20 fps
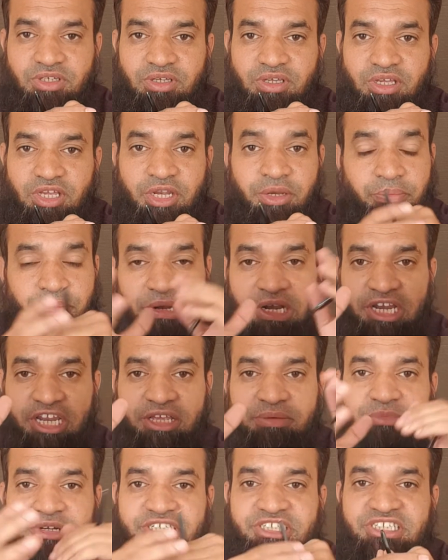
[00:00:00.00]
in
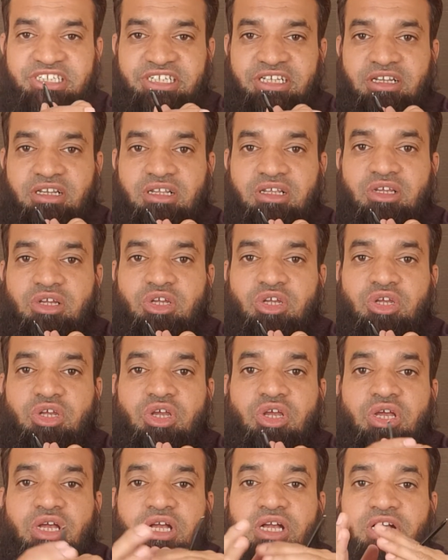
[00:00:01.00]
building material,
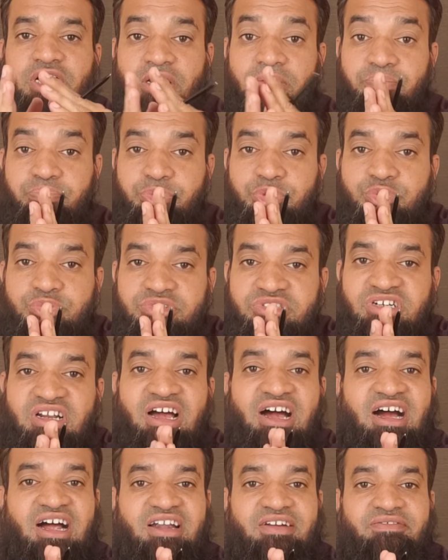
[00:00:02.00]
computer
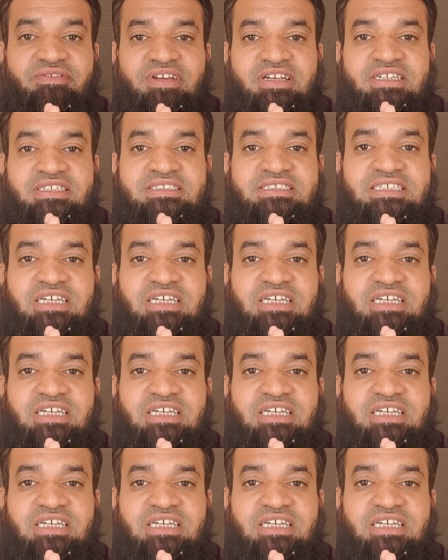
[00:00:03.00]
hardware